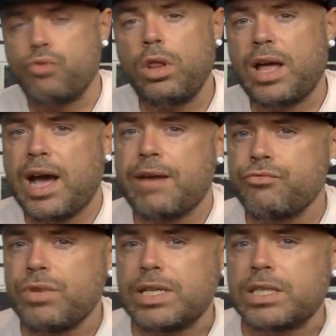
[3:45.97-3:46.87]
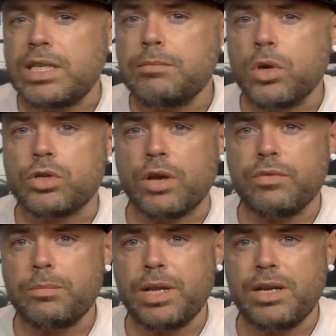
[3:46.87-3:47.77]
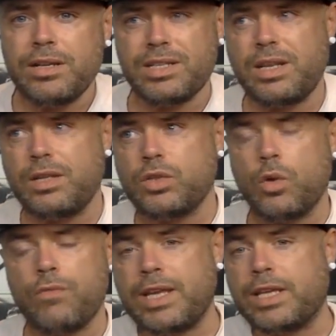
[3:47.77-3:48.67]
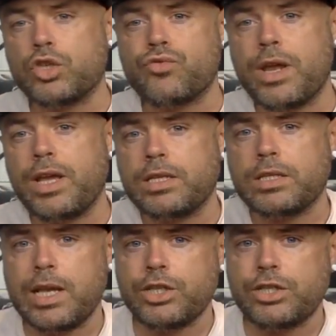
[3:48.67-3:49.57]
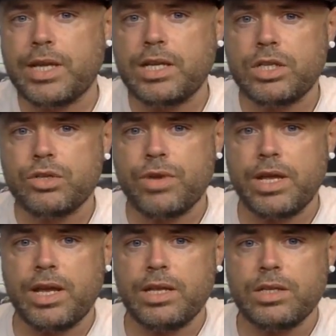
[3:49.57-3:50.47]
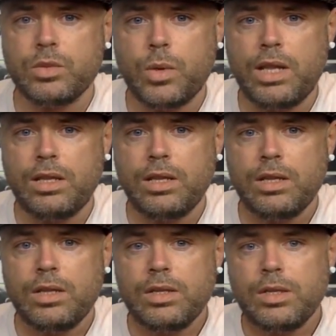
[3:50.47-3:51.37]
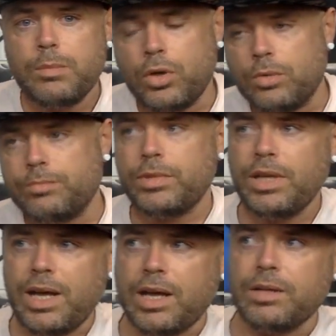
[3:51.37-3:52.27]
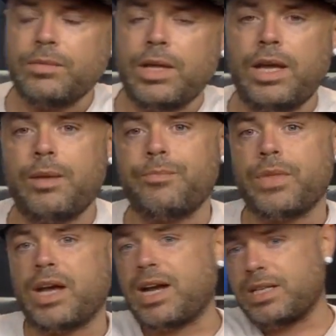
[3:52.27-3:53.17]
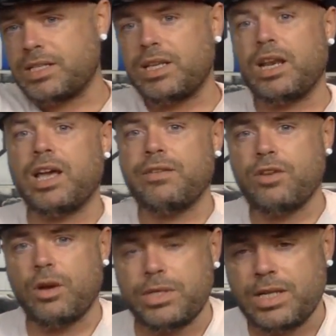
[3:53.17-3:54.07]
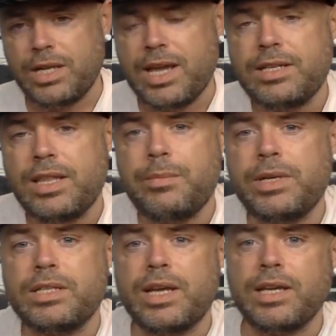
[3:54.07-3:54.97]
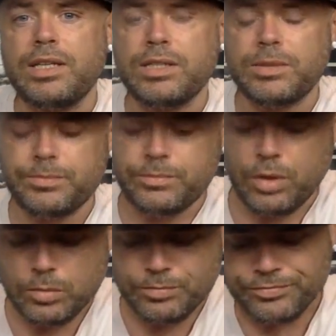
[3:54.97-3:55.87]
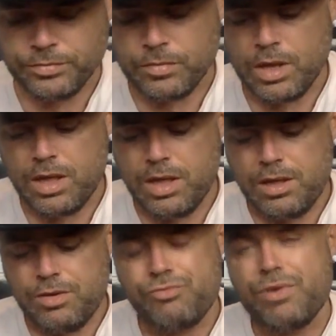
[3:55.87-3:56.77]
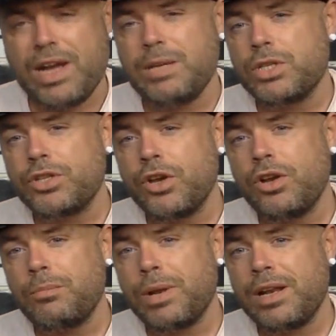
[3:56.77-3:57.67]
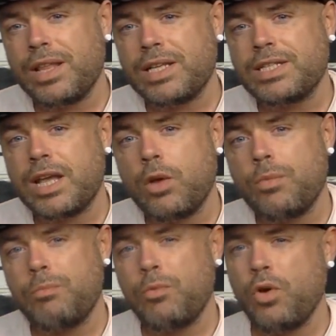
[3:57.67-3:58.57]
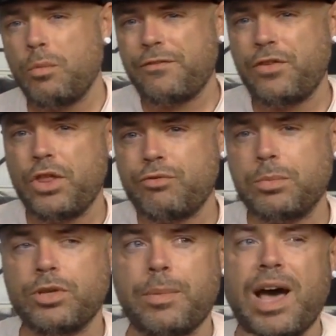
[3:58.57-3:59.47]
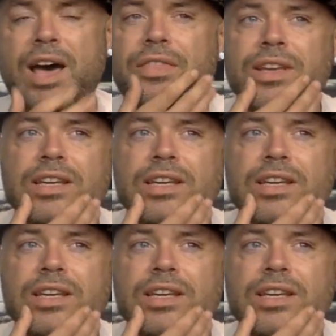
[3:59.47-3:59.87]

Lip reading: role that I haven't really seen much of him, playing as a sort of like a striker / second striker as well. But I can't see your live comments. I'll get to them in a second. But Raheem Sterling playing in that further up top, I